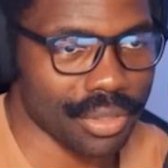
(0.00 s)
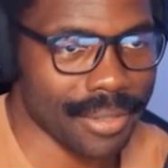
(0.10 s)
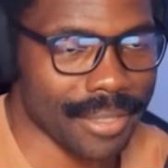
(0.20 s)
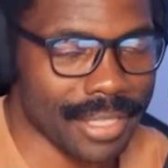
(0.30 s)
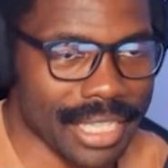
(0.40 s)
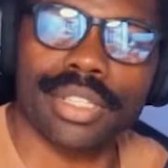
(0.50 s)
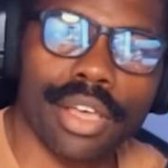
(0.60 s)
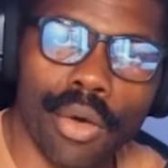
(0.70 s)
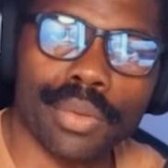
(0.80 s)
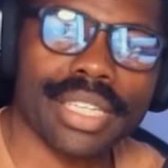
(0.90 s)
the
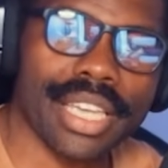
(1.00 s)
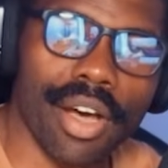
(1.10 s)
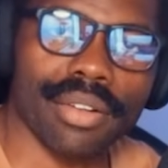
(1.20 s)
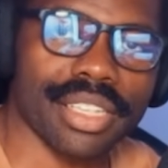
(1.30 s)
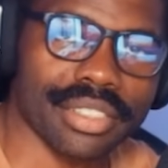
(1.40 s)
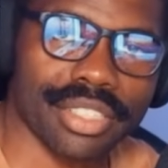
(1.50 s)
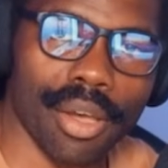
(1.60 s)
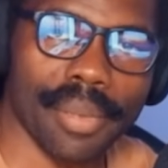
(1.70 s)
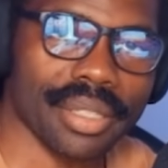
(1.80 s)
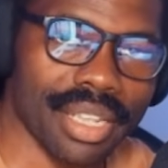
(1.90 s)
only honest
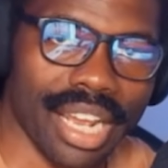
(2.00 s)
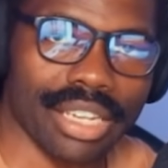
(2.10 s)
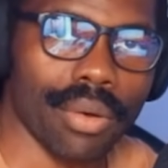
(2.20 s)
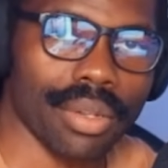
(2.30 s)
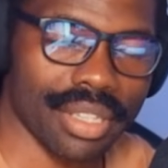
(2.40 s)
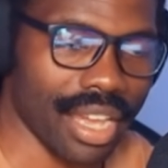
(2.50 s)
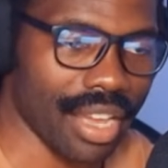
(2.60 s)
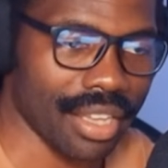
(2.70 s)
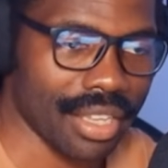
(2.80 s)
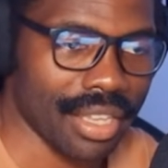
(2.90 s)
comment that I got there,